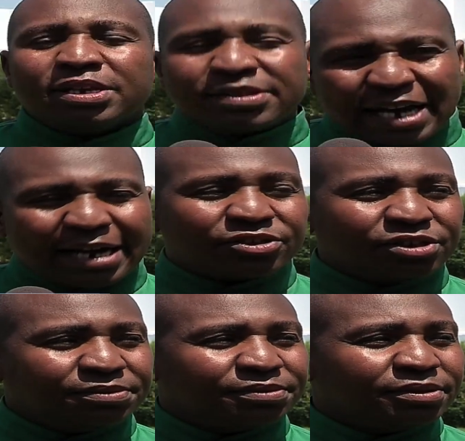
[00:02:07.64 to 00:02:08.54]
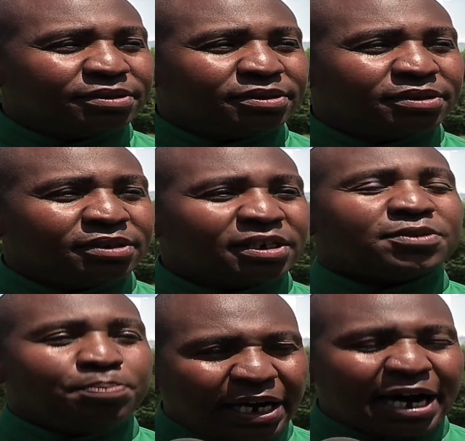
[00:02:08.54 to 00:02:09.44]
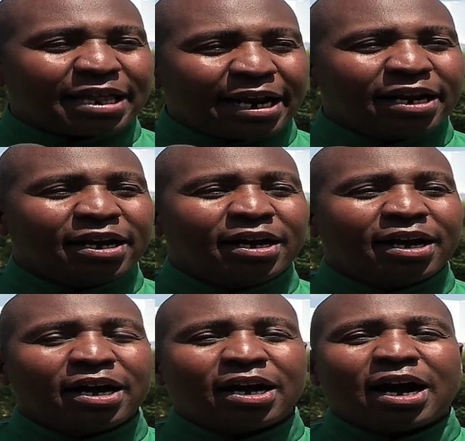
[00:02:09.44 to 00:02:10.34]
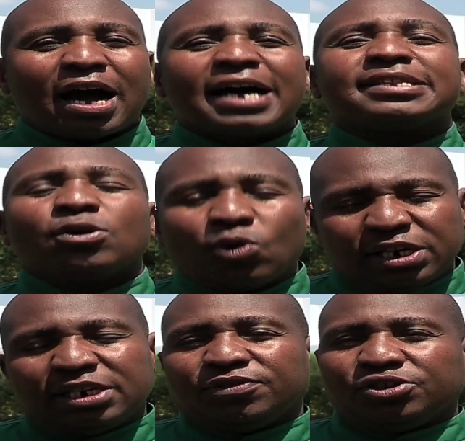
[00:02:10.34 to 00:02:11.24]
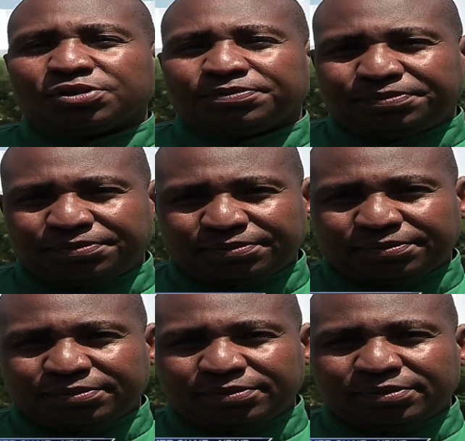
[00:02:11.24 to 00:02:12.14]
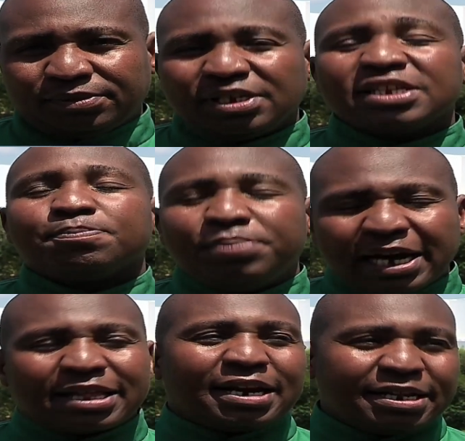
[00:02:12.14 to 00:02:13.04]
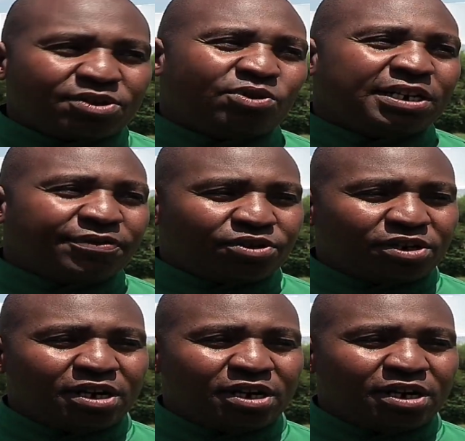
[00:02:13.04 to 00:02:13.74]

This country is bigger than a single individual. It's bigger than a single individual.